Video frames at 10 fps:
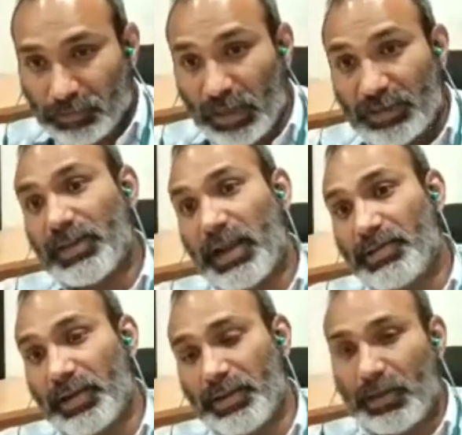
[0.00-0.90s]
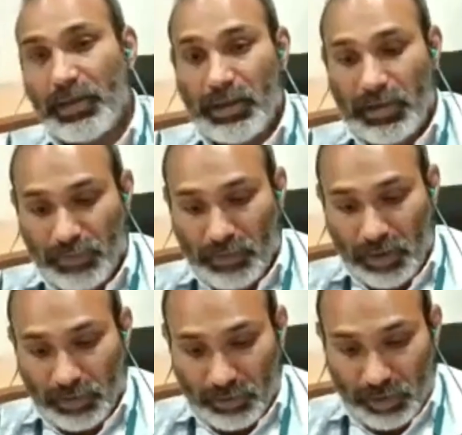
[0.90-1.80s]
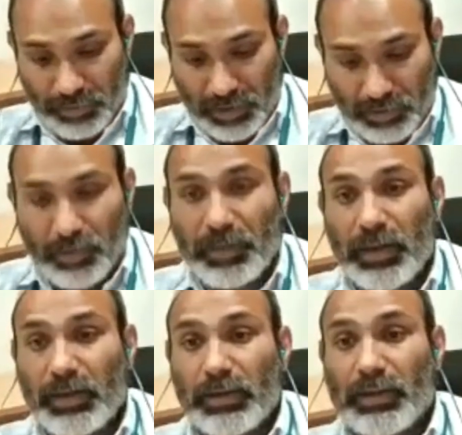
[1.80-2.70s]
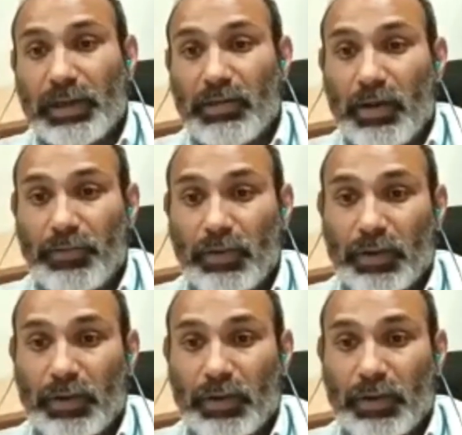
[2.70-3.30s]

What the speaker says: Section 9 says, if you are coming to me then you have to